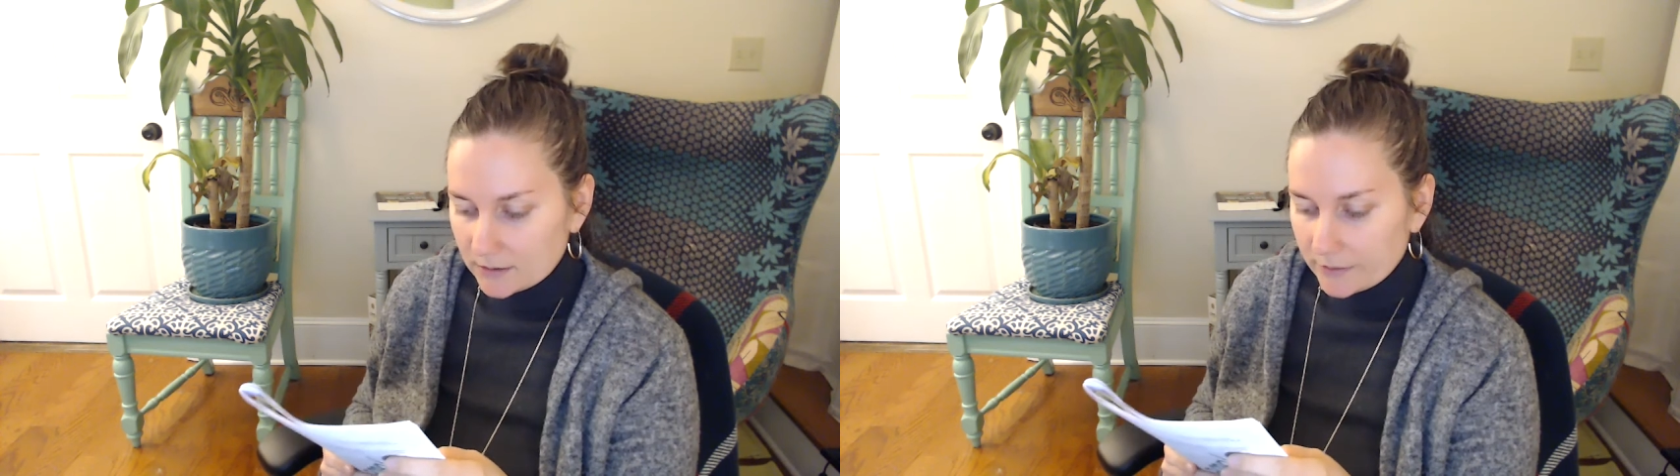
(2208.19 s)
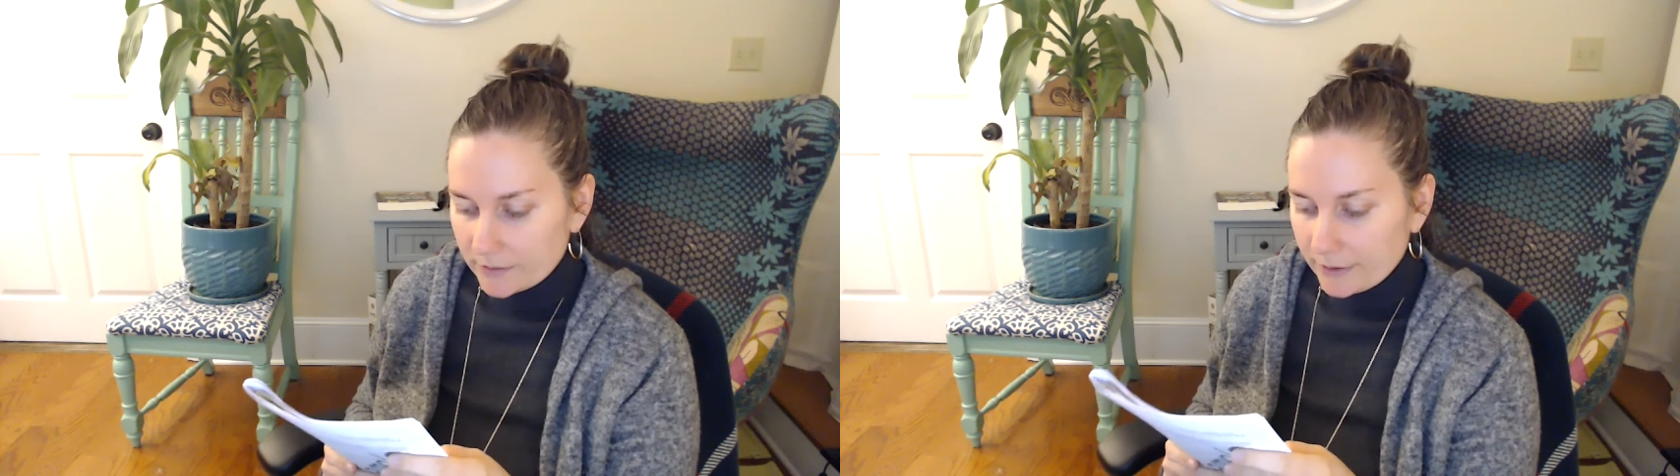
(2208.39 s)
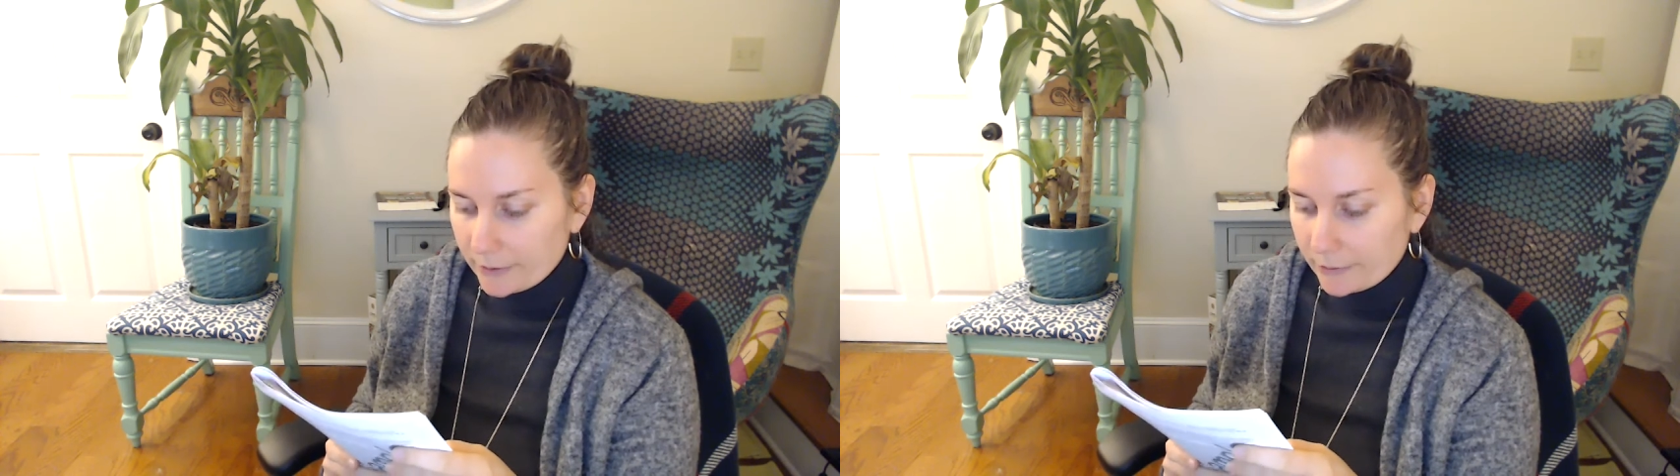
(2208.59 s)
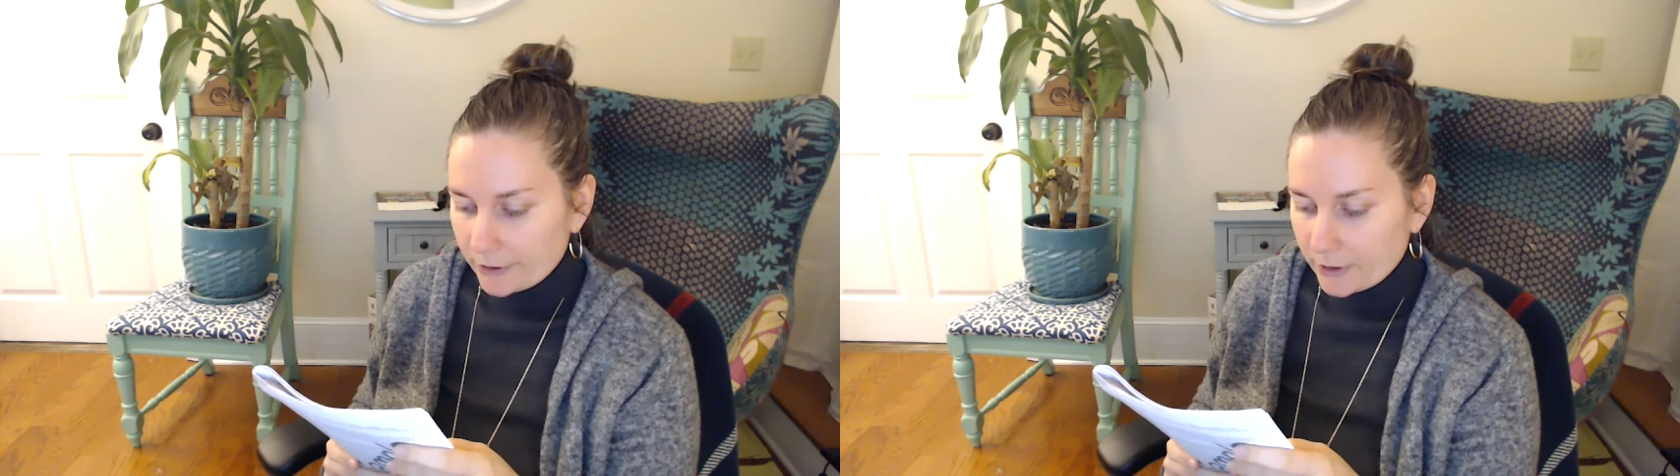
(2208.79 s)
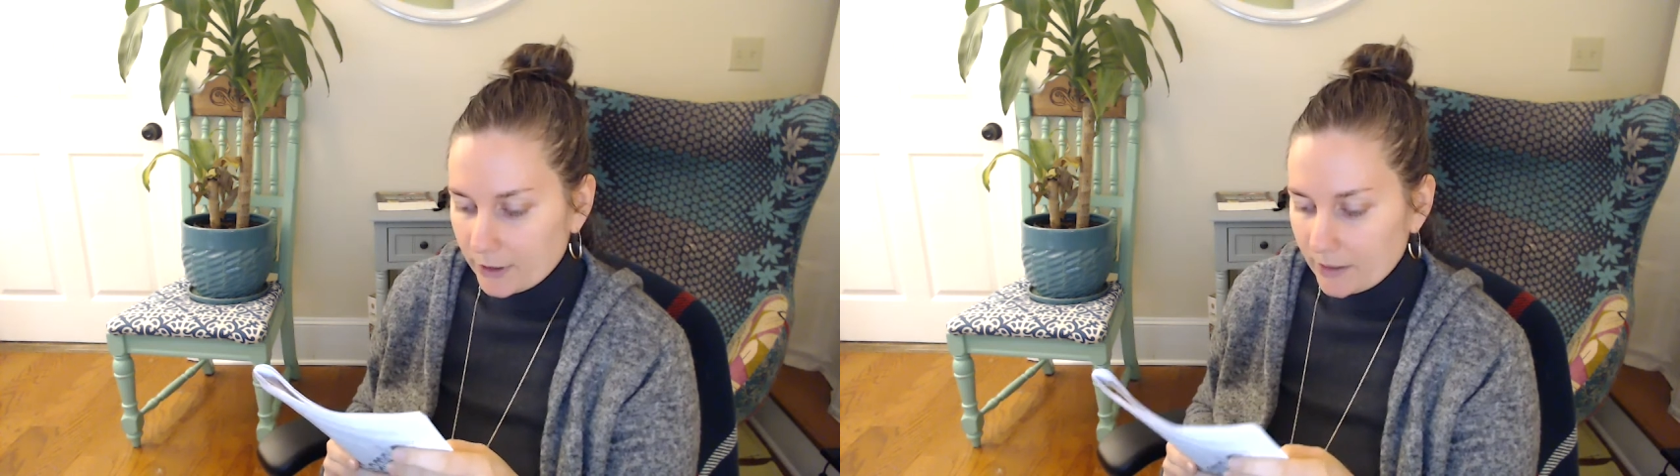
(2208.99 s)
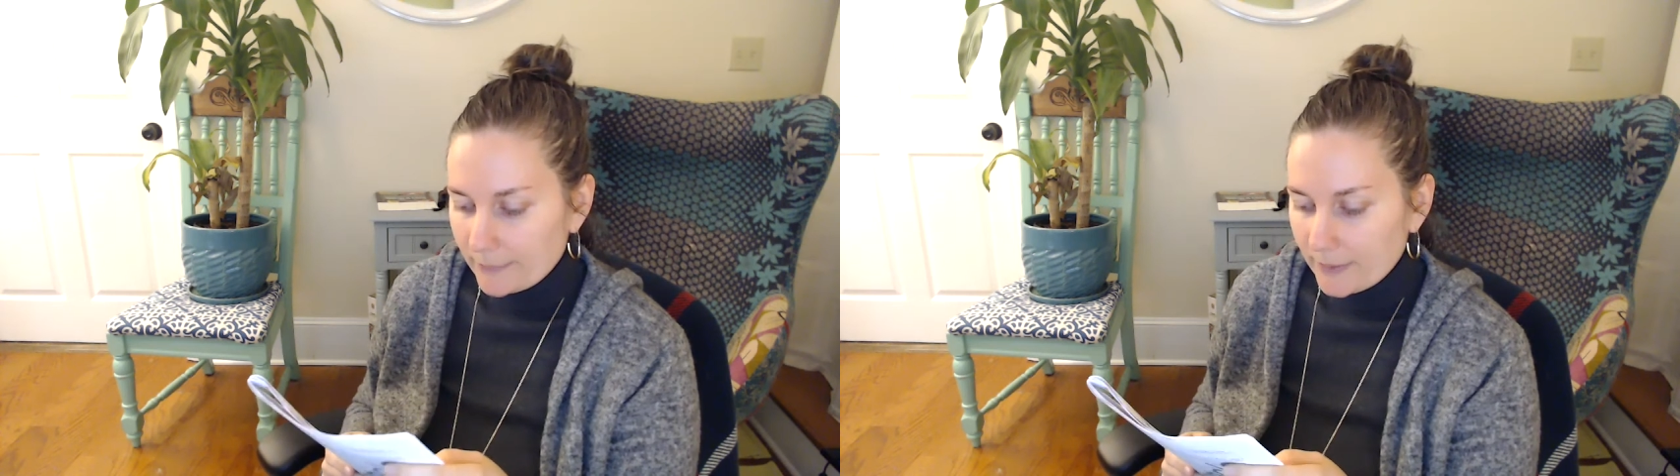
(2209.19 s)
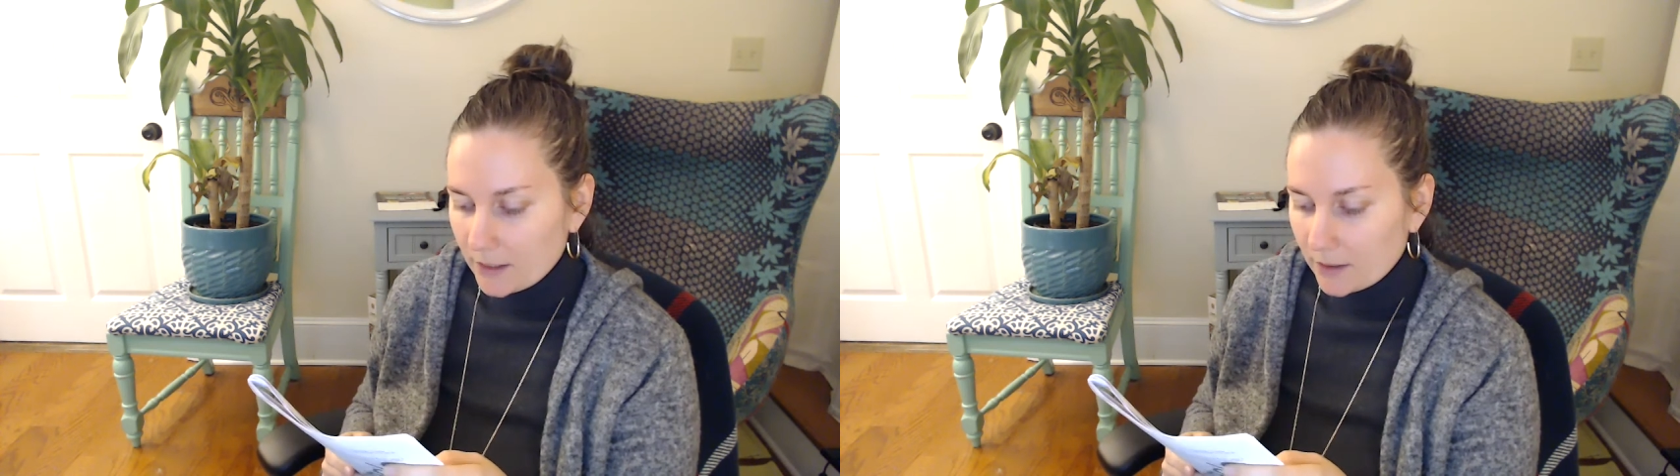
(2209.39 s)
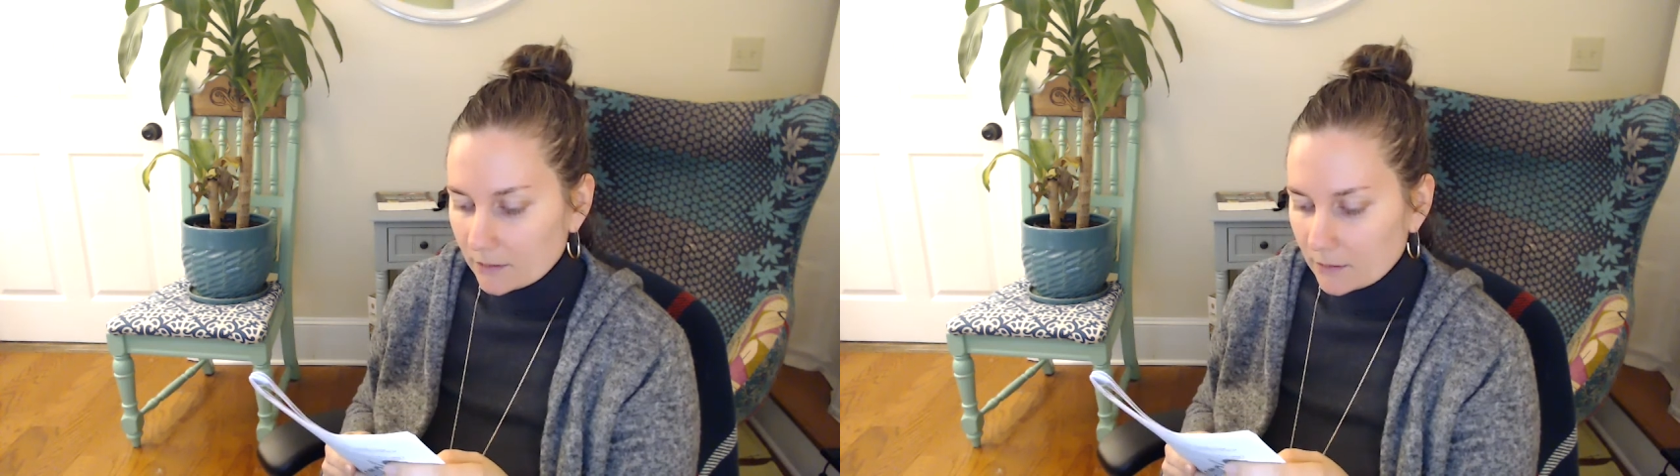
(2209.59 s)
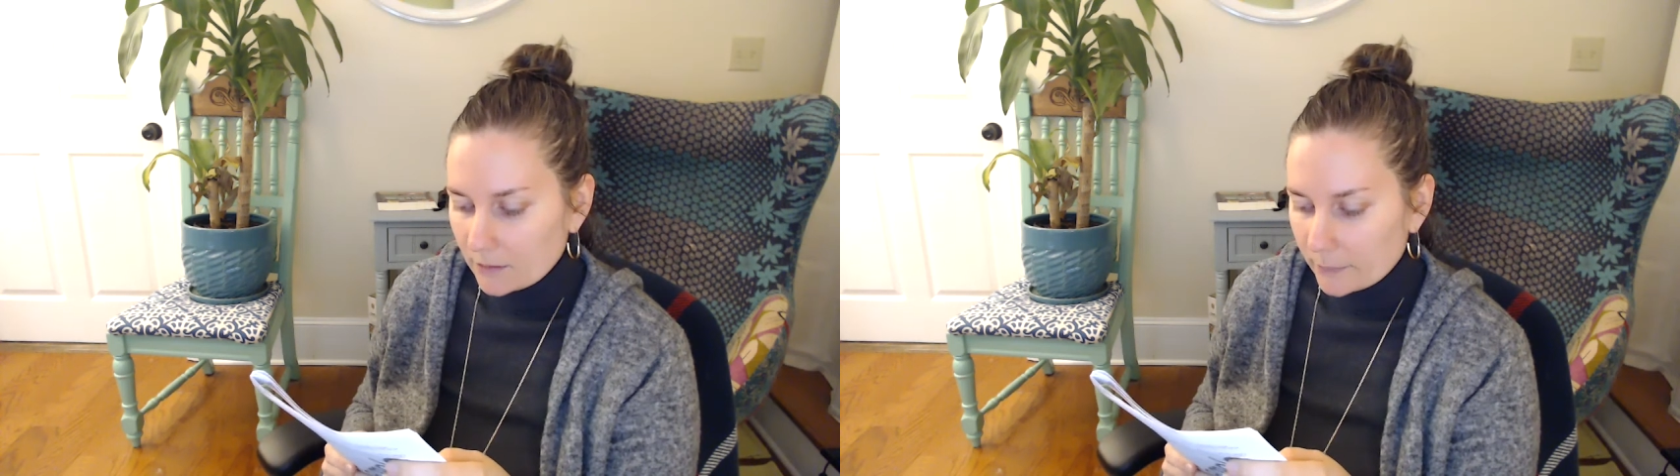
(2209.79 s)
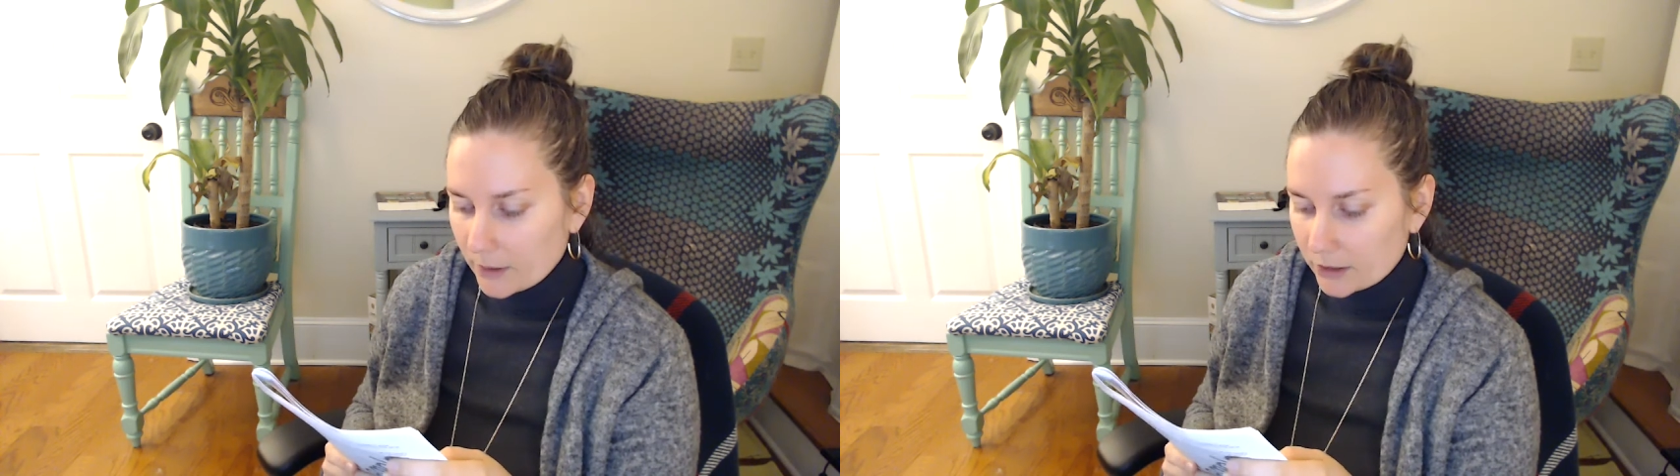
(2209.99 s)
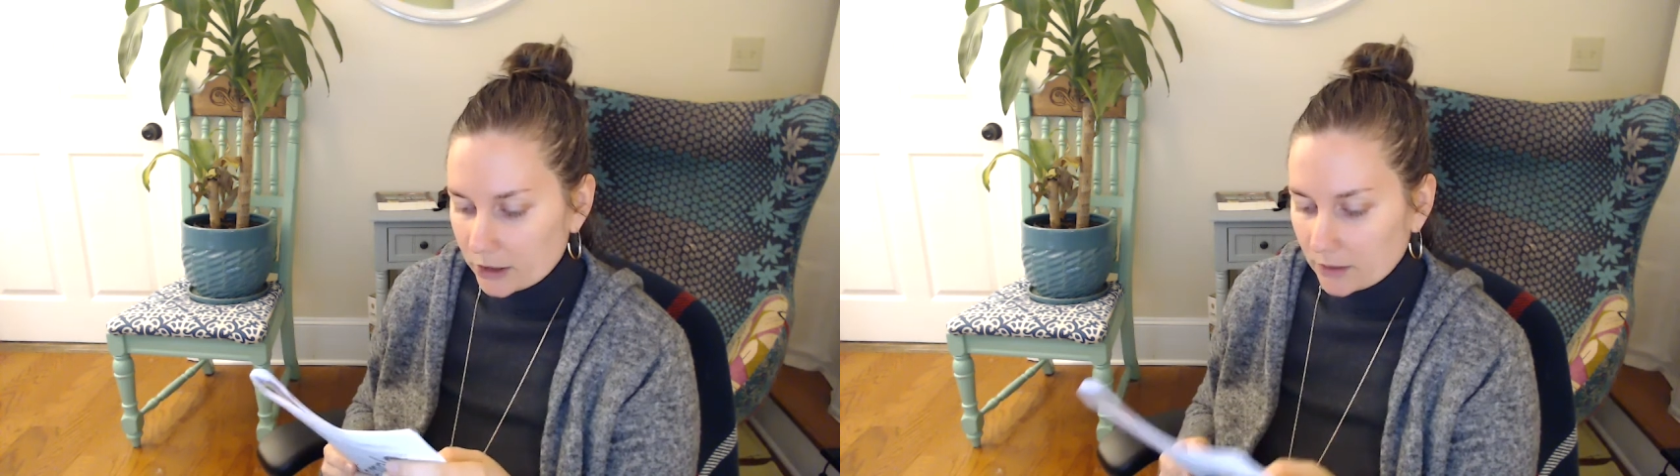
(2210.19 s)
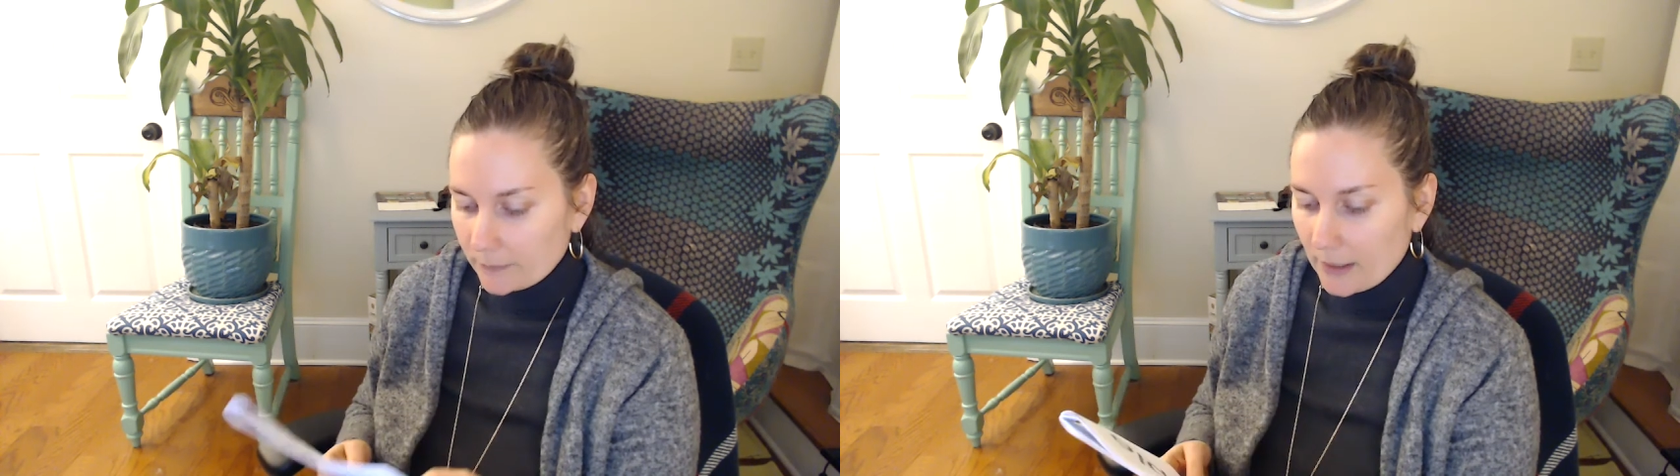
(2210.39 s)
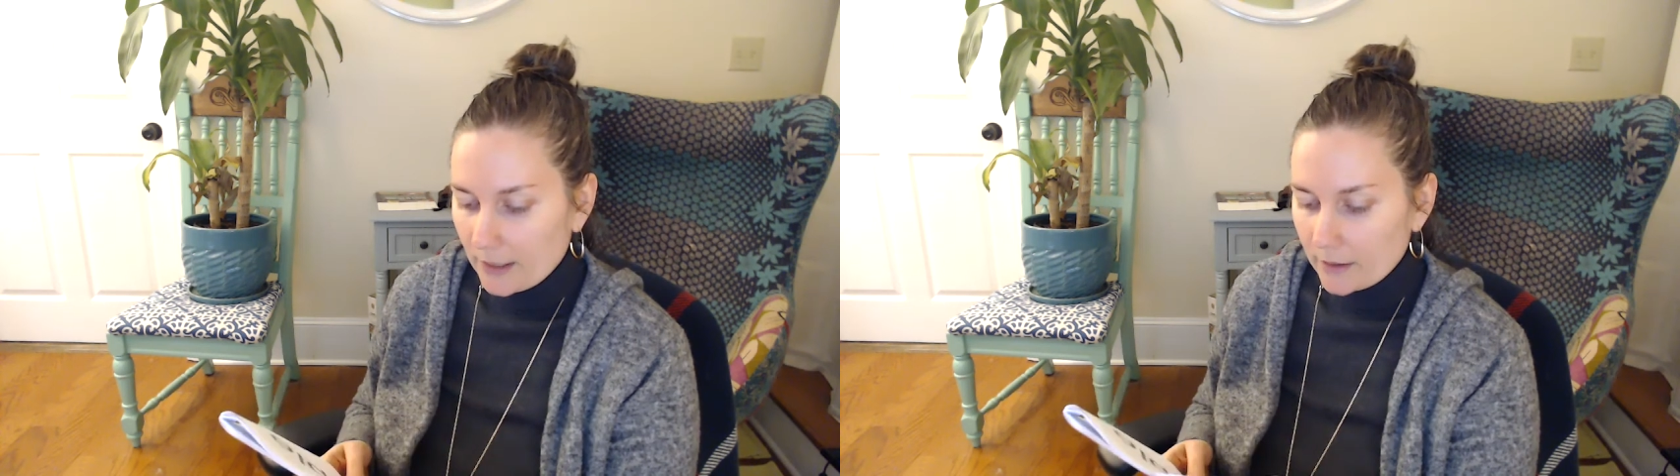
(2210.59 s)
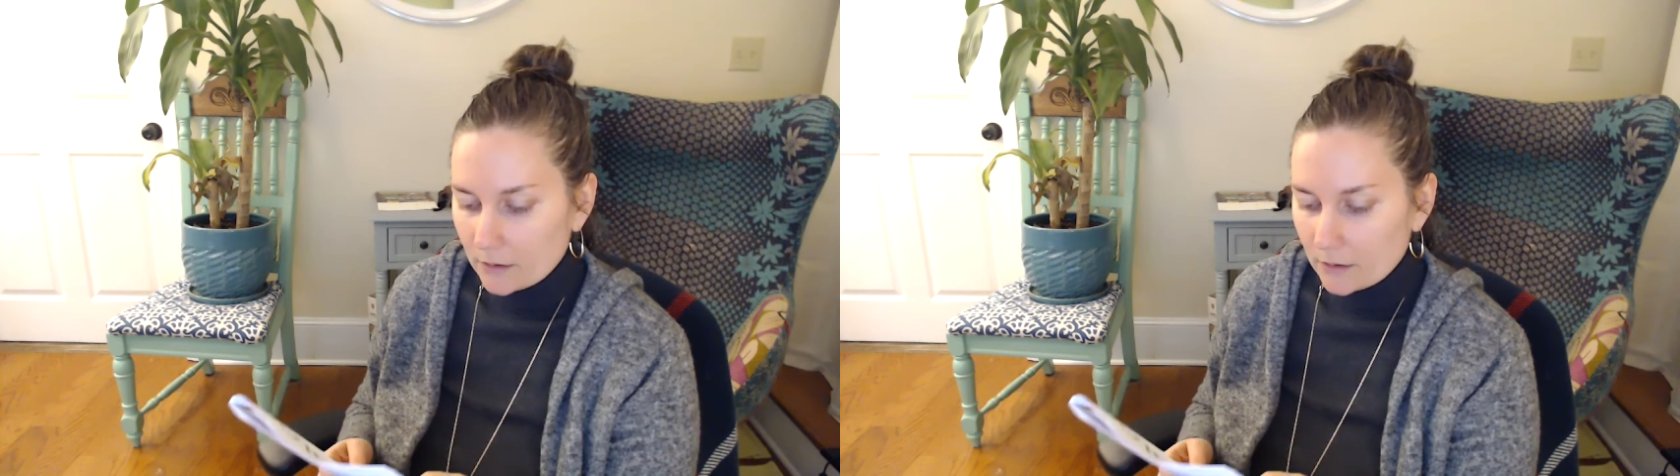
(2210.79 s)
the owner in bidding the project by: